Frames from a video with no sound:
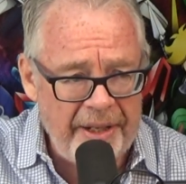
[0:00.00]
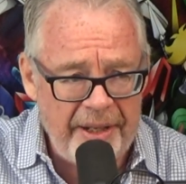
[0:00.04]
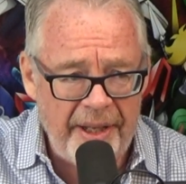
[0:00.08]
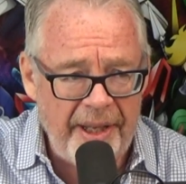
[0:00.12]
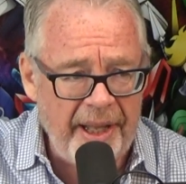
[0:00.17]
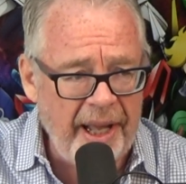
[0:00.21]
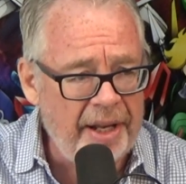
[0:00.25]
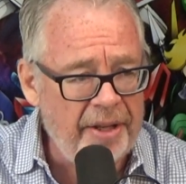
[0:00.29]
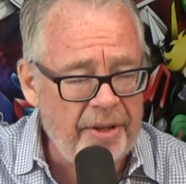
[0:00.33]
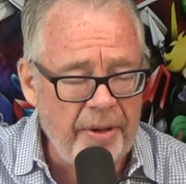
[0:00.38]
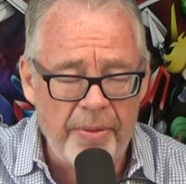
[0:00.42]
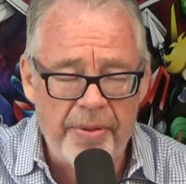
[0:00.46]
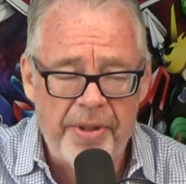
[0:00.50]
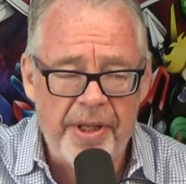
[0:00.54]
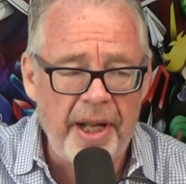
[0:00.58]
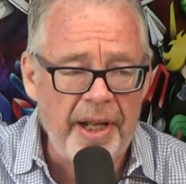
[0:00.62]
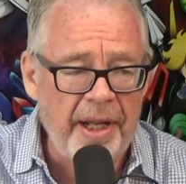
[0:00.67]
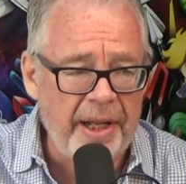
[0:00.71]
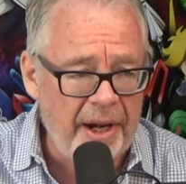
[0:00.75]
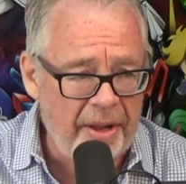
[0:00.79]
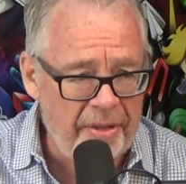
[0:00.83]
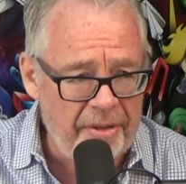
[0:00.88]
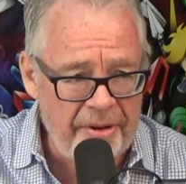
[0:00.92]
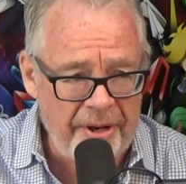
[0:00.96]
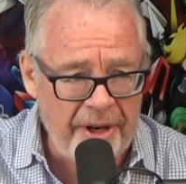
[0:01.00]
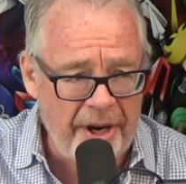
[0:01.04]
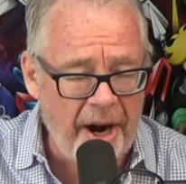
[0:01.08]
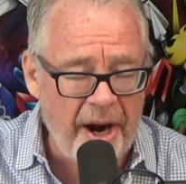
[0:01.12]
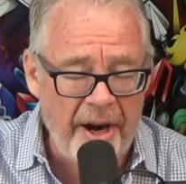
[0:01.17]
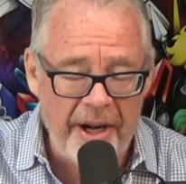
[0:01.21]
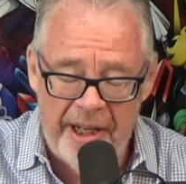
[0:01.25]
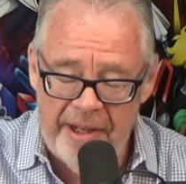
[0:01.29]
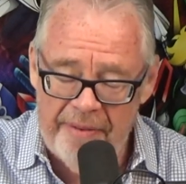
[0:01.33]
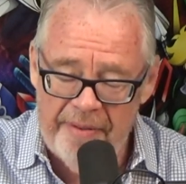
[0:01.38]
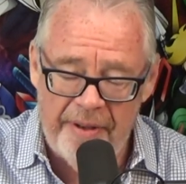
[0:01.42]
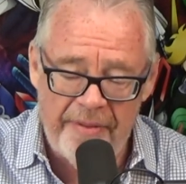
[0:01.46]
You can't, don't take another
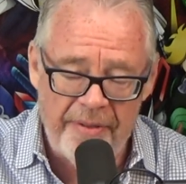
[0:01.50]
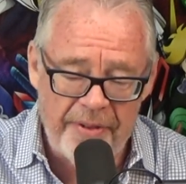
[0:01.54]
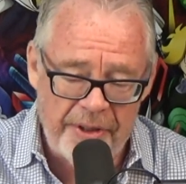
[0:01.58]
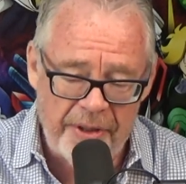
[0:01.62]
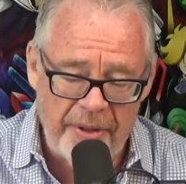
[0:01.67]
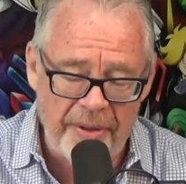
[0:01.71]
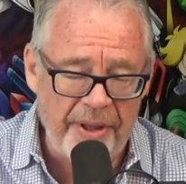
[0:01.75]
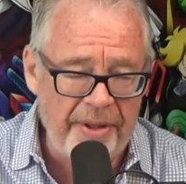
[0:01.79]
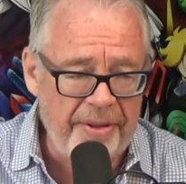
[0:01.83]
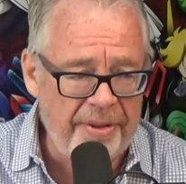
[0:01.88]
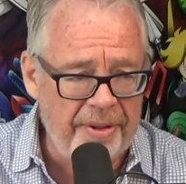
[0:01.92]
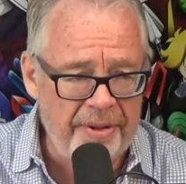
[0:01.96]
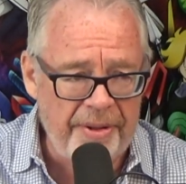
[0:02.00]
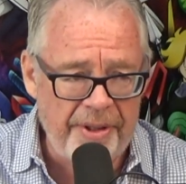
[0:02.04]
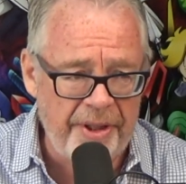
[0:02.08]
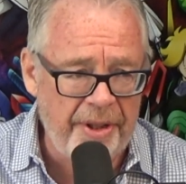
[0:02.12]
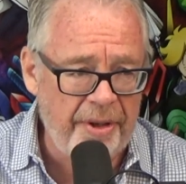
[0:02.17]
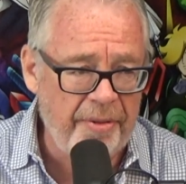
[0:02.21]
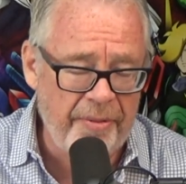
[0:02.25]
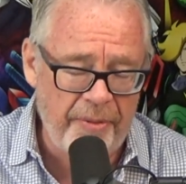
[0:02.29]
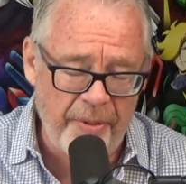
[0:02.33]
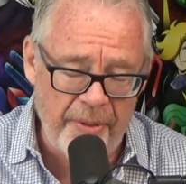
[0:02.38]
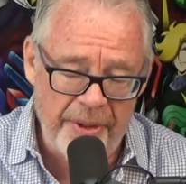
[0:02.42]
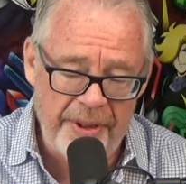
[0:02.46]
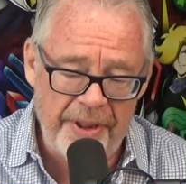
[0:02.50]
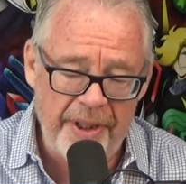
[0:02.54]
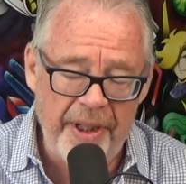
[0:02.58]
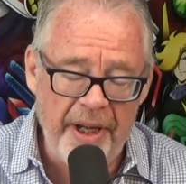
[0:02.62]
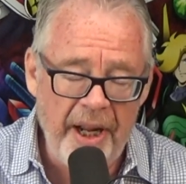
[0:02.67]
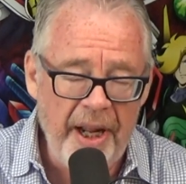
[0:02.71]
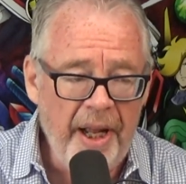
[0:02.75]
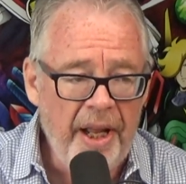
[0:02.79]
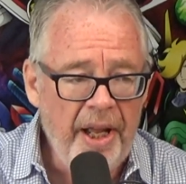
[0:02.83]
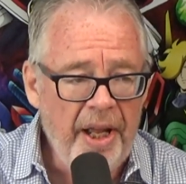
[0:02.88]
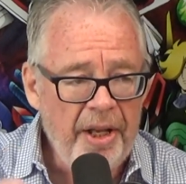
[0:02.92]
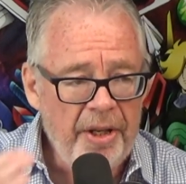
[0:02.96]
card. Even if it's only 13 or 14,
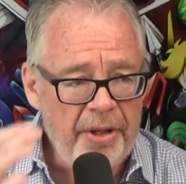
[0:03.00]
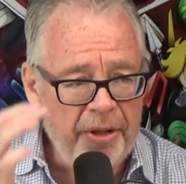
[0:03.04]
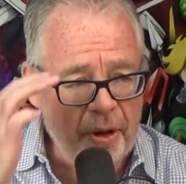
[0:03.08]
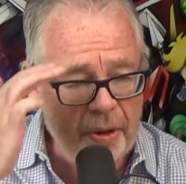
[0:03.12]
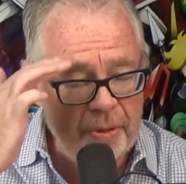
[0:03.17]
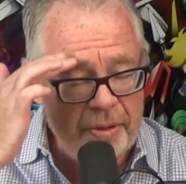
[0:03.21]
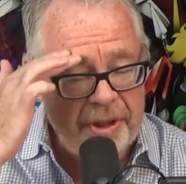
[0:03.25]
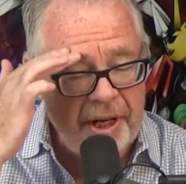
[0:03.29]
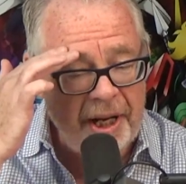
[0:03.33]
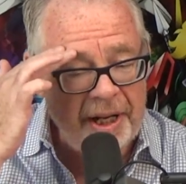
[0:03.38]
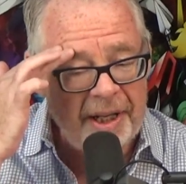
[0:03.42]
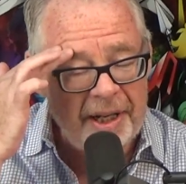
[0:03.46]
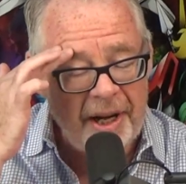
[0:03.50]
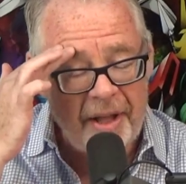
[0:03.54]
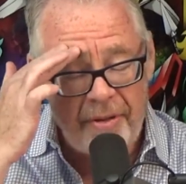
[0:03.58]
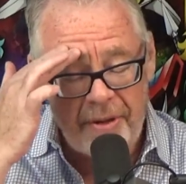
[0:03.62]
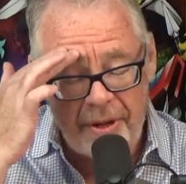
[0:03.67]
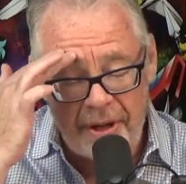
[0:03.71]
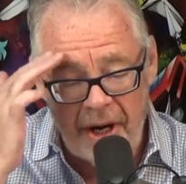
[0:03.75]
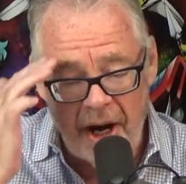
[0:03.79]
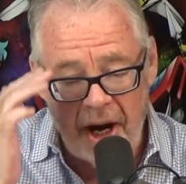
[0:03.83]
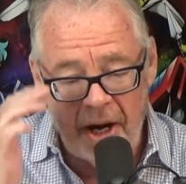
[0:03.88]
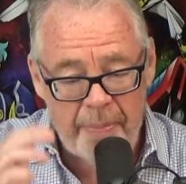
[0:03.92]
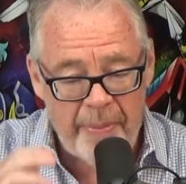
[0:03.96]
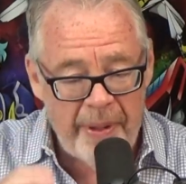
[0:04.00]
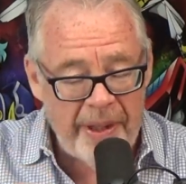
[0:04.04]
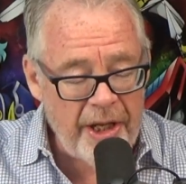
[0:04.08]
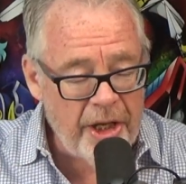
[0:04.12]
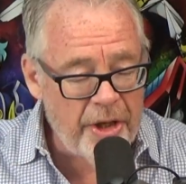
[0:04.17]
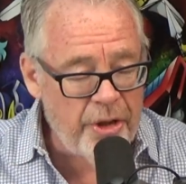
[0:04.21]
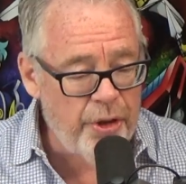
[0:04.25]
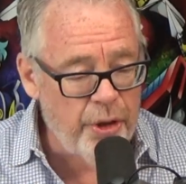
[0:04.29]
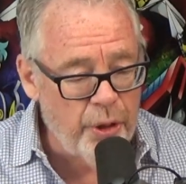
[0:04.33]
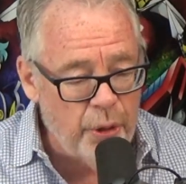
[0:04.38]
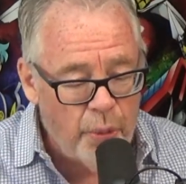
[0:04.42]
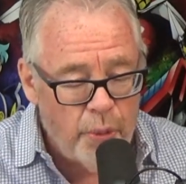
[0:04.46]
don't take another card
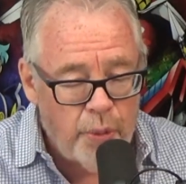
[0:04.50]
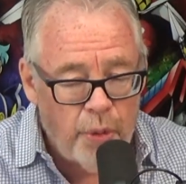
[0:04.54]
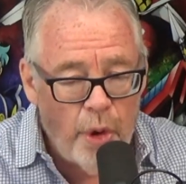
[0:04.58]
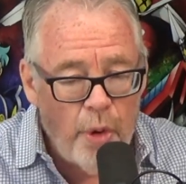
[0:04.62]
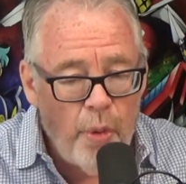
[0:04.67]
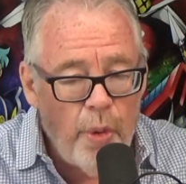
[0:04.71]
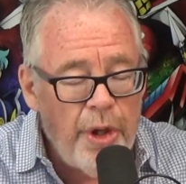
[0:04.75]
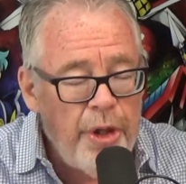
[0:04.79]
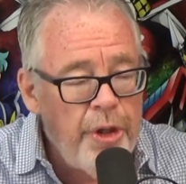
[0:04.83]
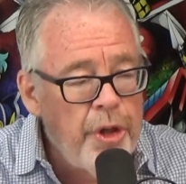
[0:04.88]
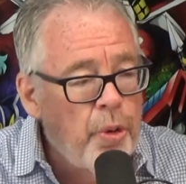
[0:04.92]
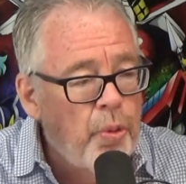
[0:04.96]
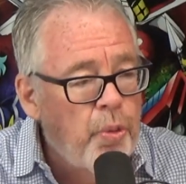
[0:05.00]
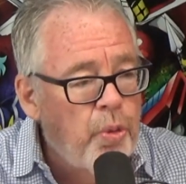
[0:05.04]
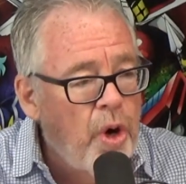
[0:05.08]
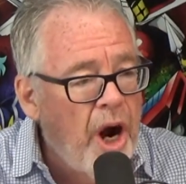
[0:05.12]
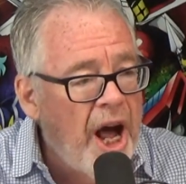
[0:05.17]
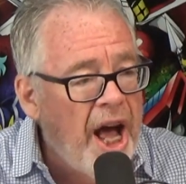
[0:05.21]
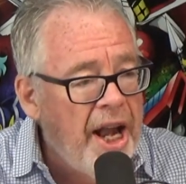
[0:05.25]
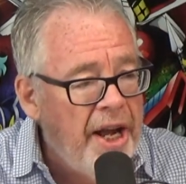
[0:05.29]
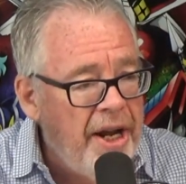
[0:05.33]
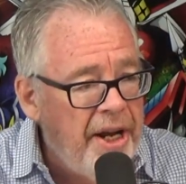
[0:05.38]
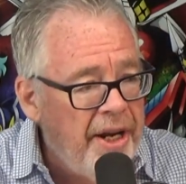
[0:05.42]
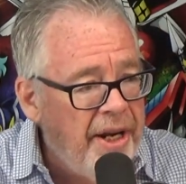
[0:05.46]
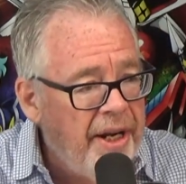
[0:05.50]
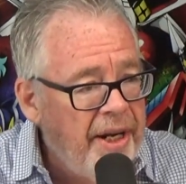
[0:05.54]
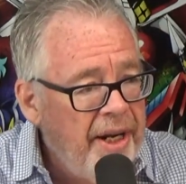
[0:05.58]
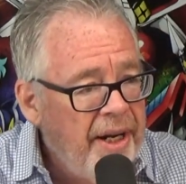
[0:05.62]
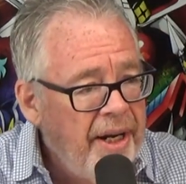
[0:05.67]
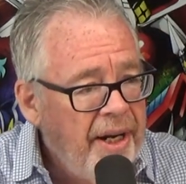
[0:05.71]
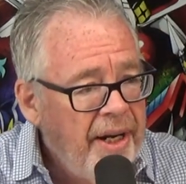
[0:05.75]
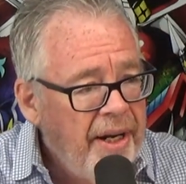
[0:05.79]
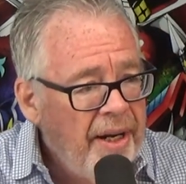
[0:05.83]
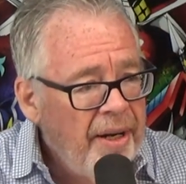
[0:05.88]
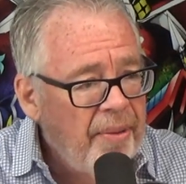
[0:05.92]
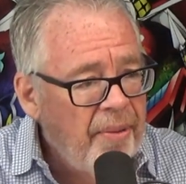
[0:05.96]
because you'll ruin the run,
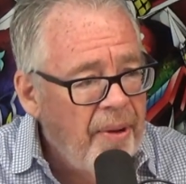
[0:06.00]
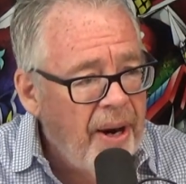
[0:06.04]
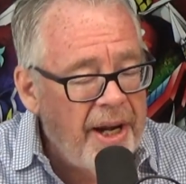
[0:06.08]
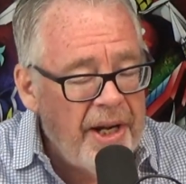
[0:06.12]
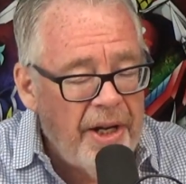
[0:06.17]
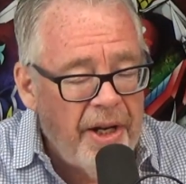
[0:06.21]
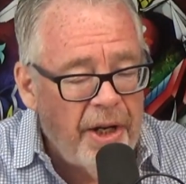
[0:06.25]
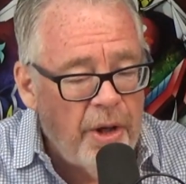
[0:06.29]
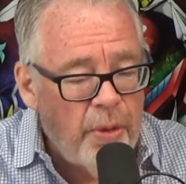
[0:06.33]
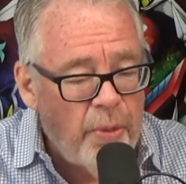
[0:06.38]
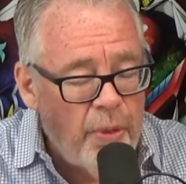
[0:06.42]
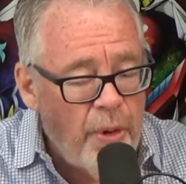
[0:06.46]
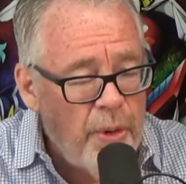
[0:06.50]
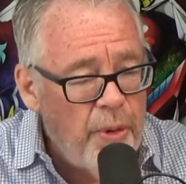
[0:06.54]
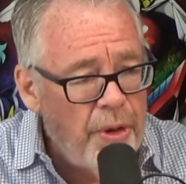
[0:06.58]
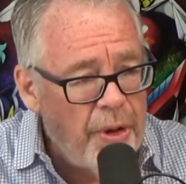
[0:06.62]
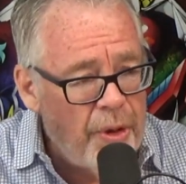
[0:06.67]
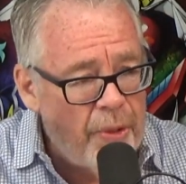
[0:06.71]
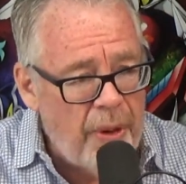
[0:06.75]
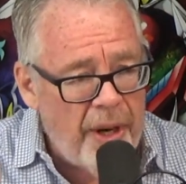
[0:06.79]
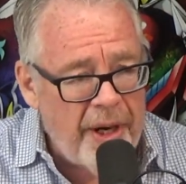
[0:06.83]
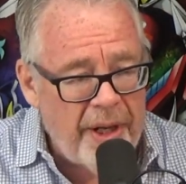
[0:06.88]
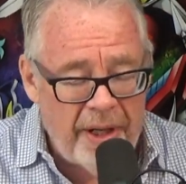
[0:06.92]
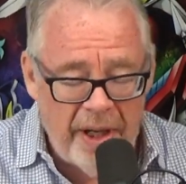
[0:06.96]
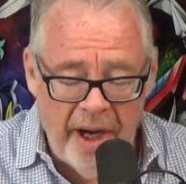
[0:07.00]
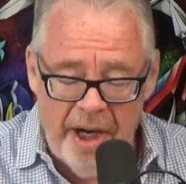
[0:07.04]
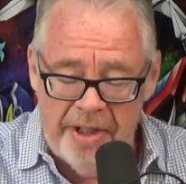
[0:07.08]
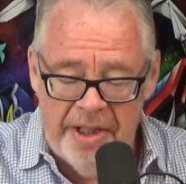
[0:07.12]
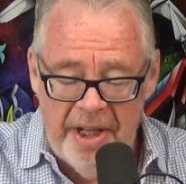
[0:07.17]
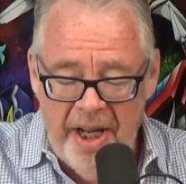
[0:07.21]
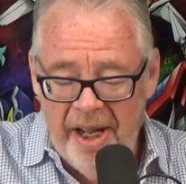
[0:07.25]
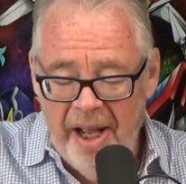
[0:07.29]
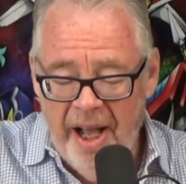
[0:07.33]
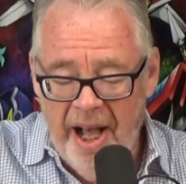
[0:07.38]
right? You're going to ruin the run of cards.